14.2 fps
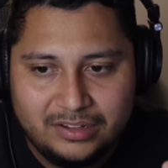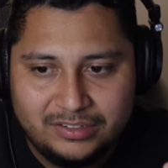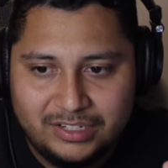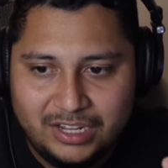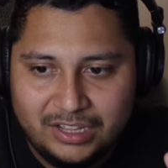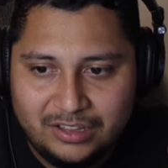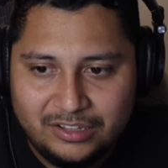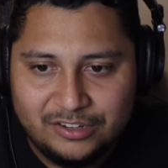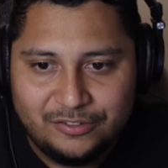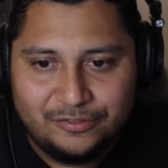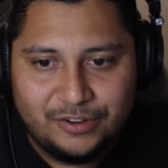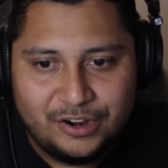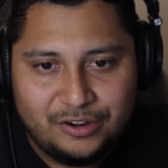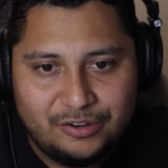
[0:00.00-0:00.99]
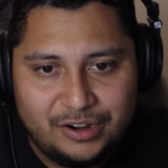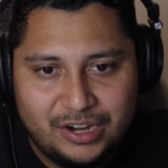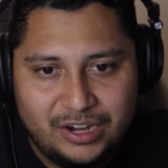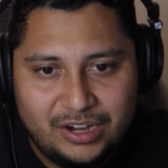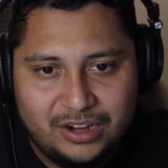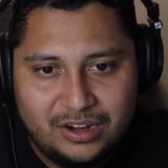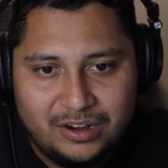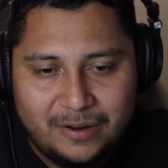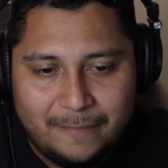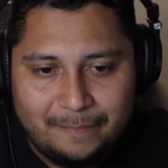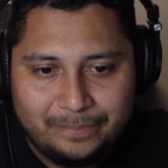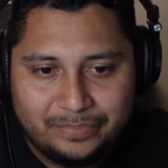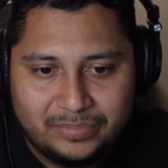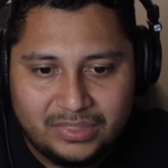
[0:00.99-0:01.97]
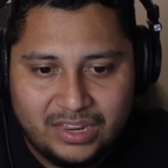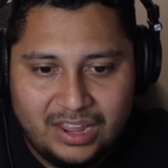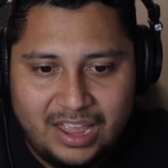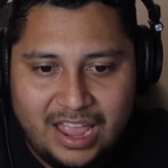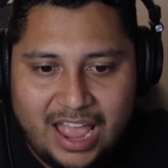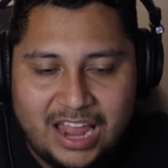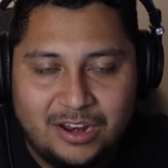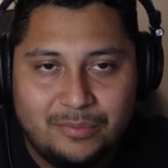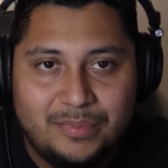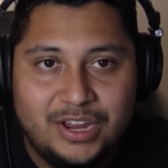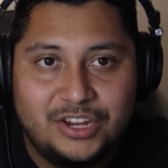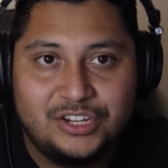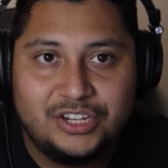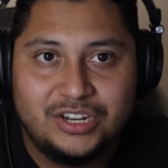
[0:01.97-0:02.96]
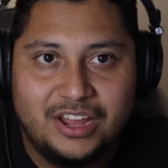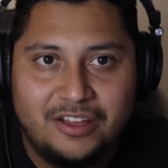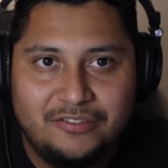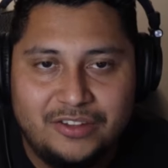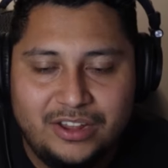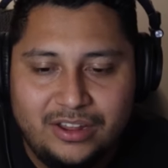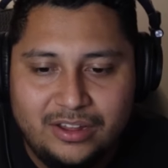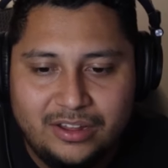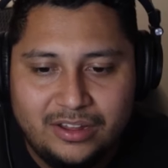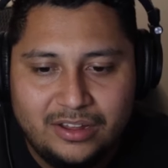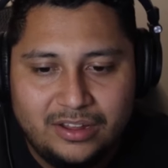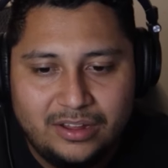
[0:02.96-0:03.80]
Is that they're very animation heavy.